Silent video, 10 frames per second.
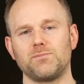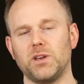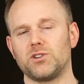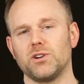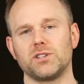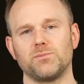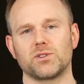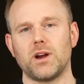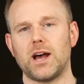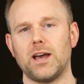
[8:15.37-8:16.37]
Be sure to
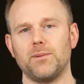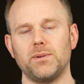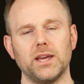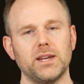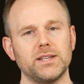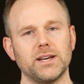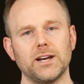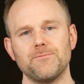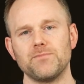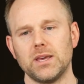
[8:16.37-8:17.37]
subscribe
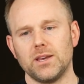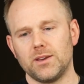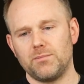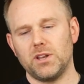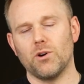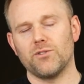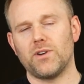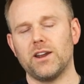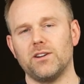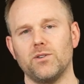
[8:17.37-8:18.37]
and be
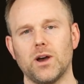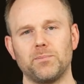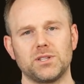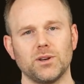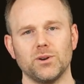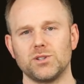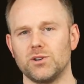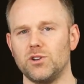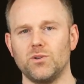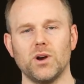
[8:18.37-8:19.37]
notified of new episodes or
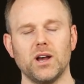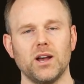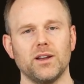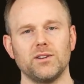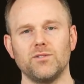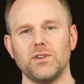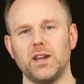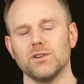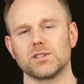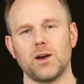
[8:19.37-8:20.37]
new
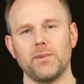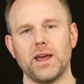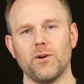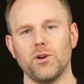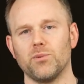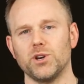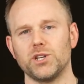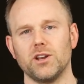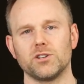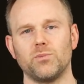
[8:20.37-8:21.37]
videos coming out. We
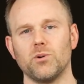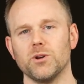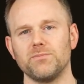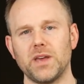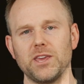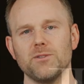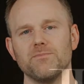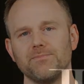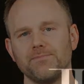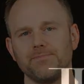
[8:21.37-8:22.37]
appreciate your support. Thank you.